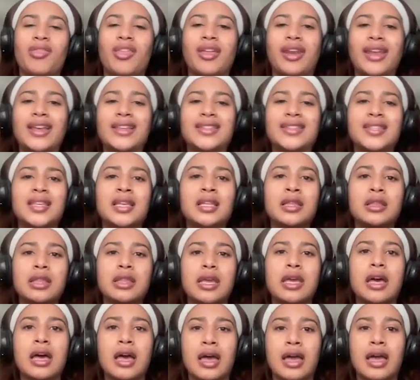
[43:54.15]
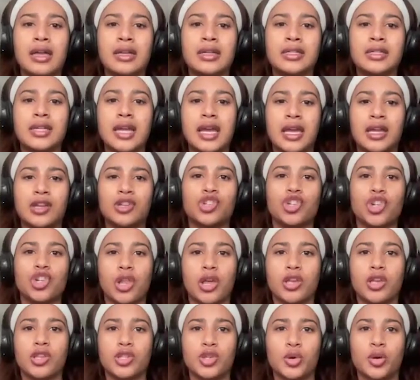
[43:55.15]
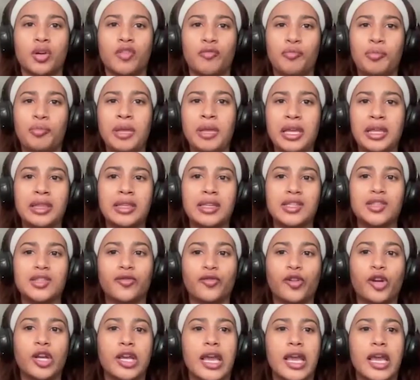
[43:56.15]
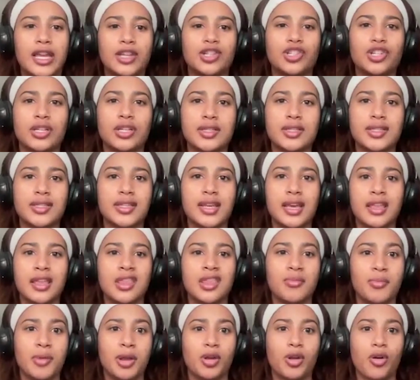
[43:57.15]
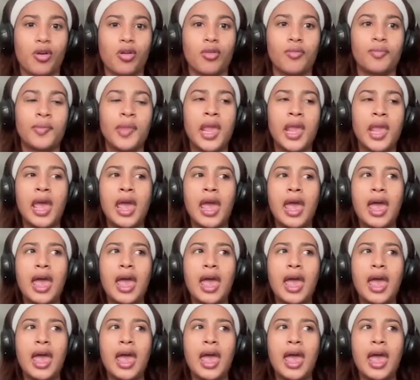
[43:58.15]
And then I see Leah and Angela sort of being these free agents in the middle.